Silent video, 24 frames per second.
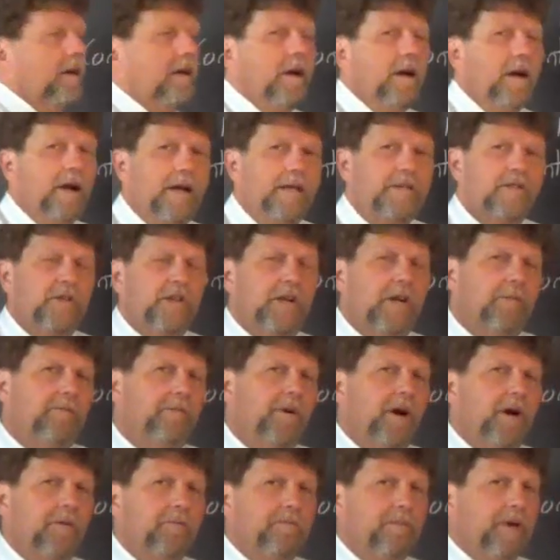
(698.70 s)
All right, so now
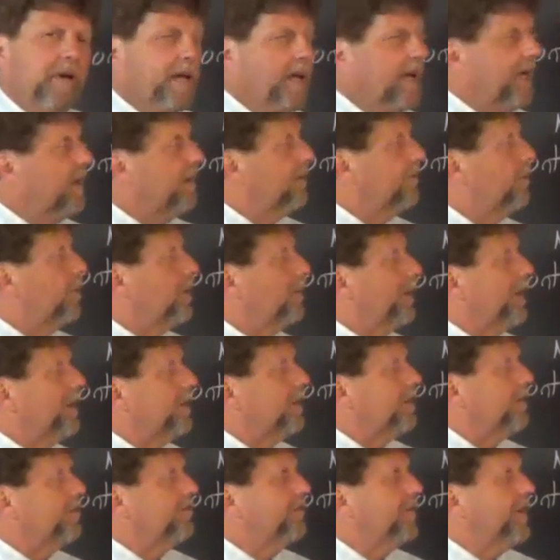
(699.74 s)
part B. What about
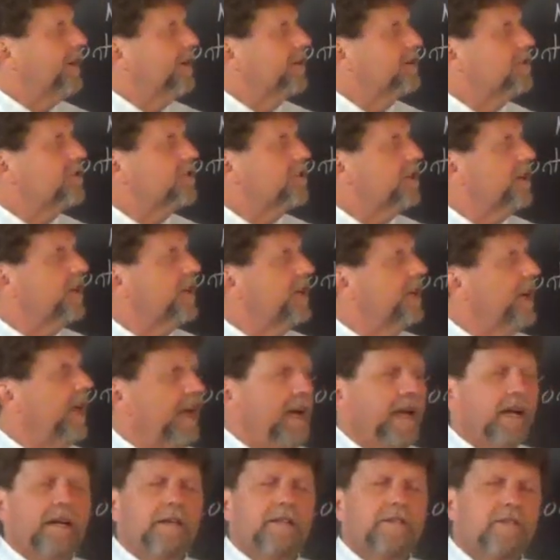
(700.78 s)
the function
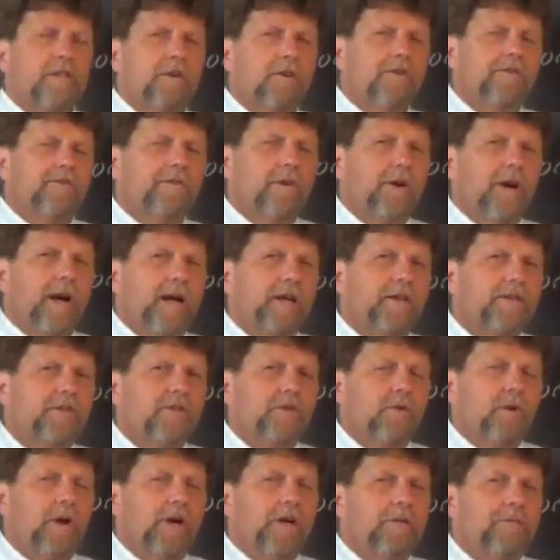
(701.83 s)
x over x
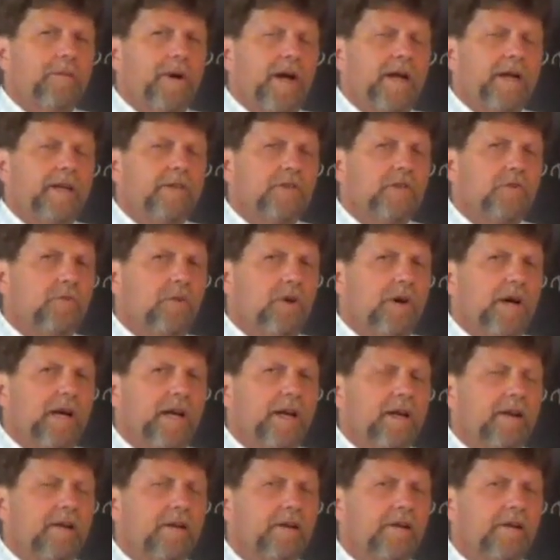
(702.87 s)
squared minus 1?